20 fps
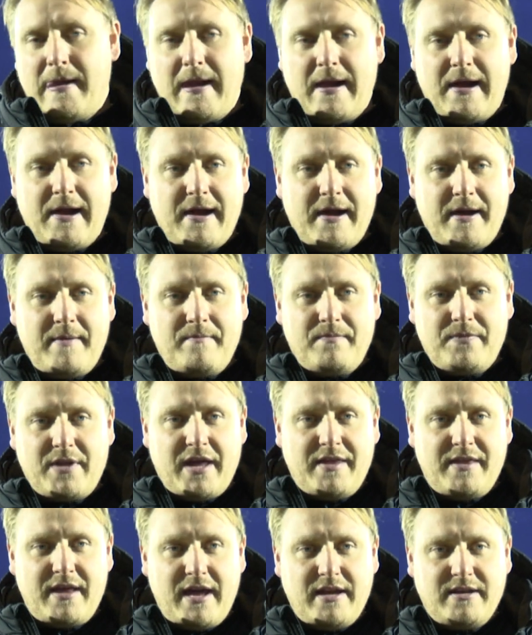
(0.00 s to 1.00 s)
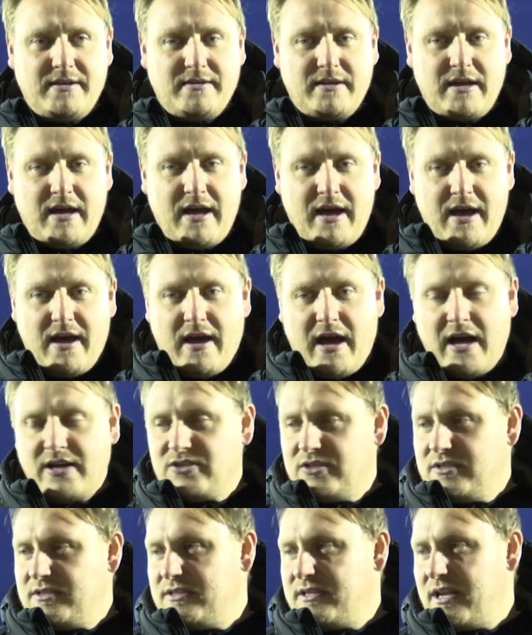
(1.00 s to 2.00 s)
And then
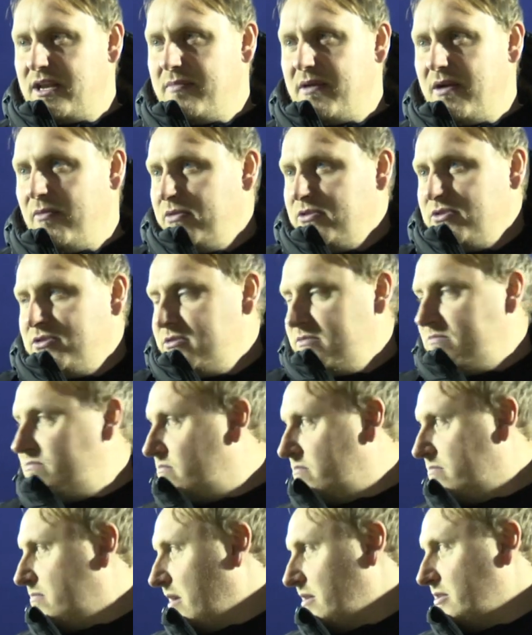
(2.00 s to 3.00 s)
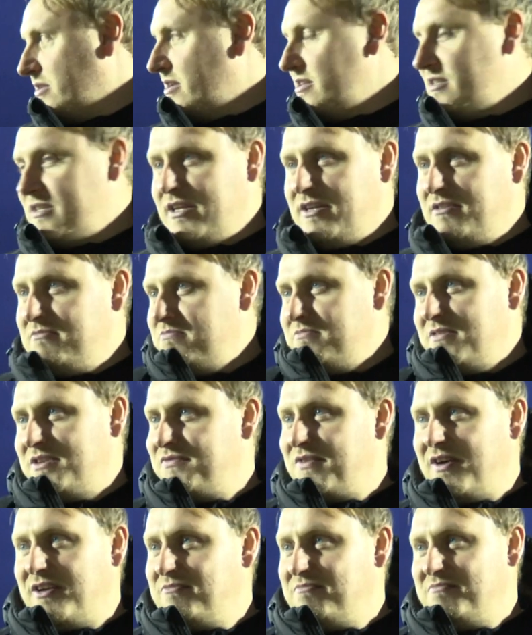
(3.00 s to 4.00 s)
Hadji to centre back, which, as you can see, is
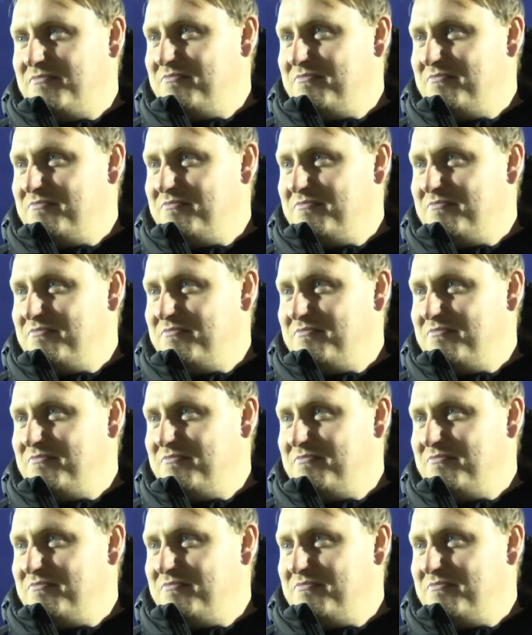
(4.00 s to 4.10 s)
fine.